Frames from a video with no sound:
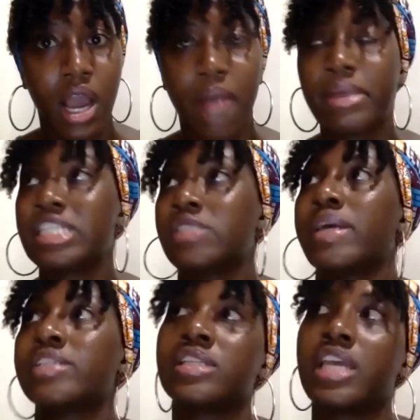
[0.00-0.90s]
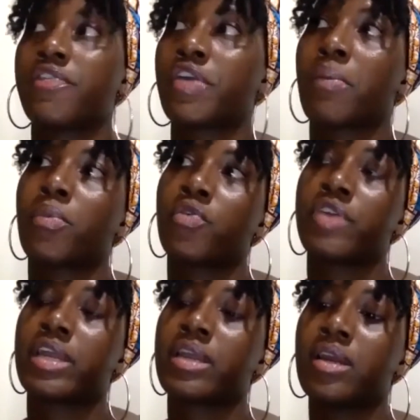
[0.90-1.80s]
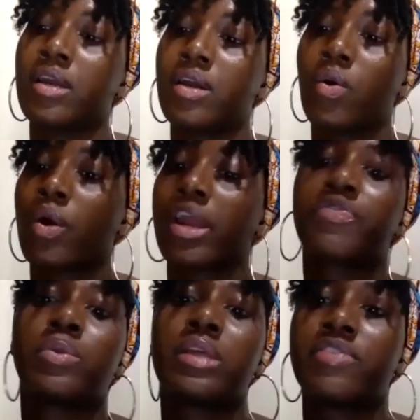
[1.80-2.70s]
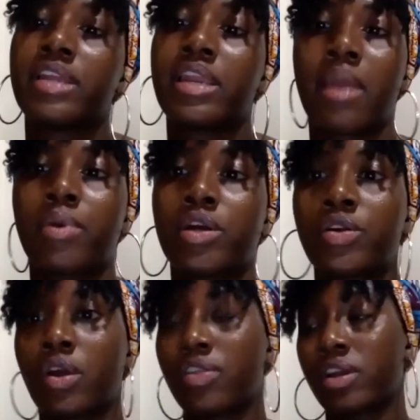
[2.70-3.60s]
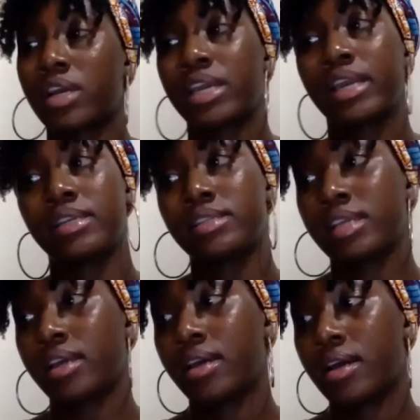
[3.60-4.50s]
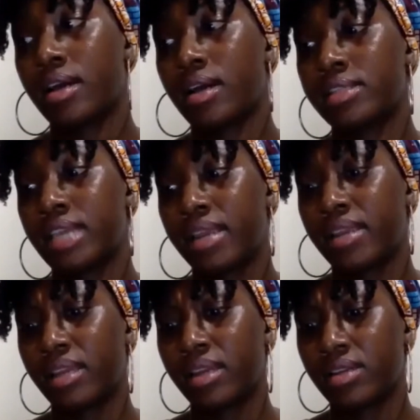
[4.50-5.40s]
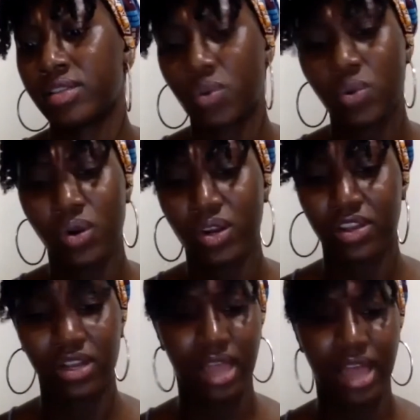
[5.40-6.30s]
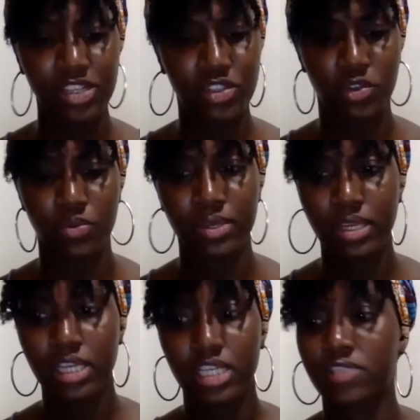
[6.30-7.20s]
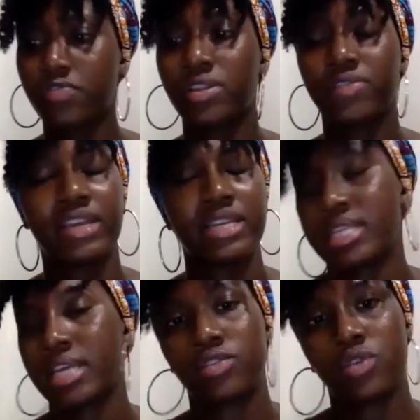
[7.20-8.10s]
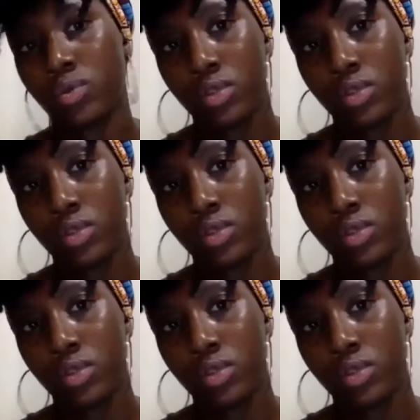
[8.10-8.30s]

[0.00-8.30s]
especially if you're moving, or if you live in a neighborhood, or a kid is attending school, or their classroom is full of kids that don't look